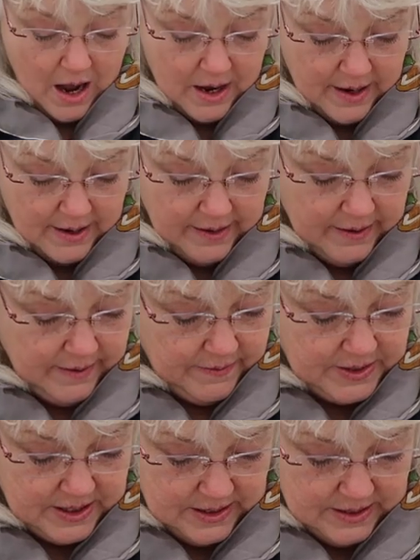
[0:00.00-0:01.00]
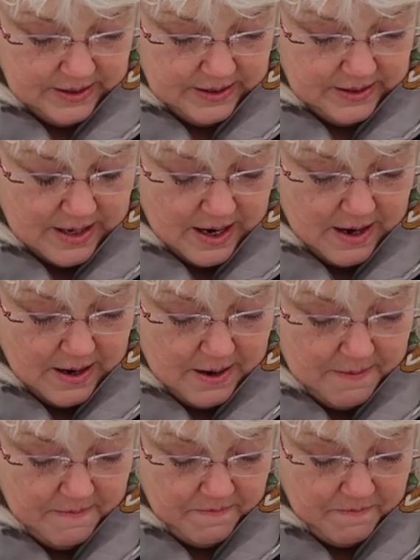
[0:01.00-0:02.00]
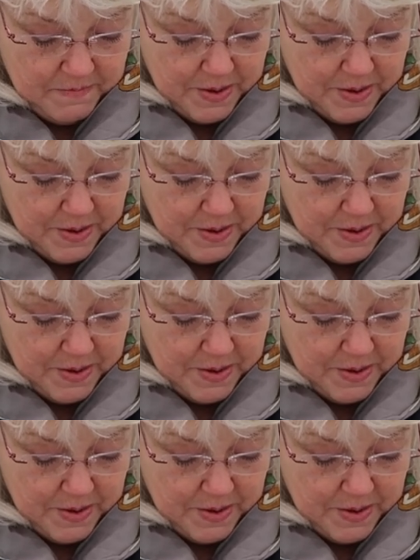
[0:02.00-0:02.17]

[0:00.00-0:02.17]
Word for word: I have seen um,